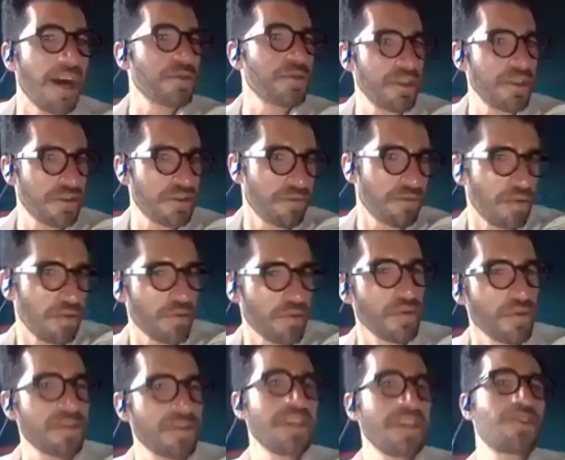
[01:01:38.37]
Right. I
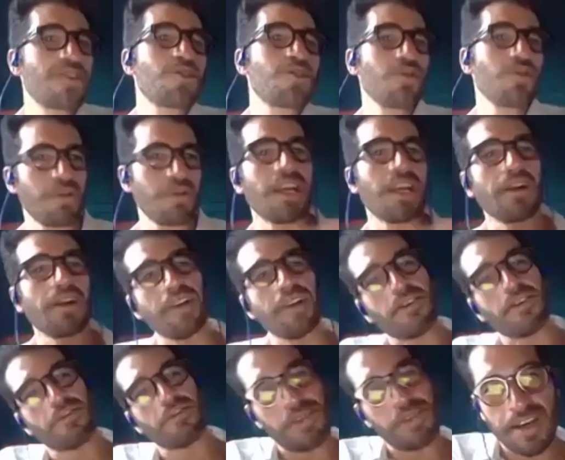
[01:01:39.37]
know this is music to your
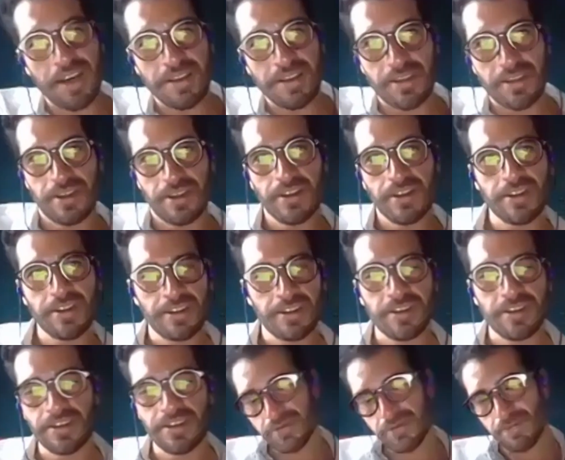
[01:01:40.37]
ears, Pia, but did
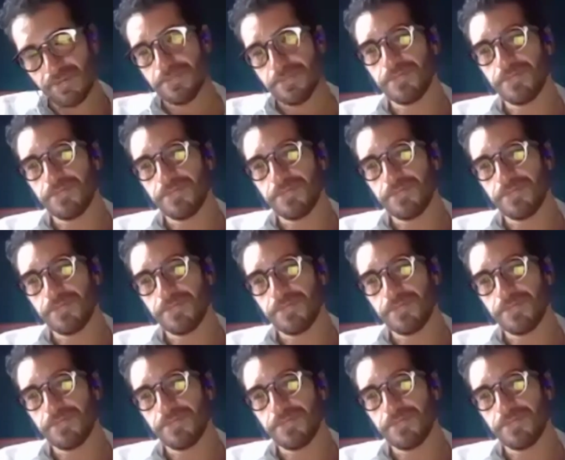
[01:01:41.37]
you want to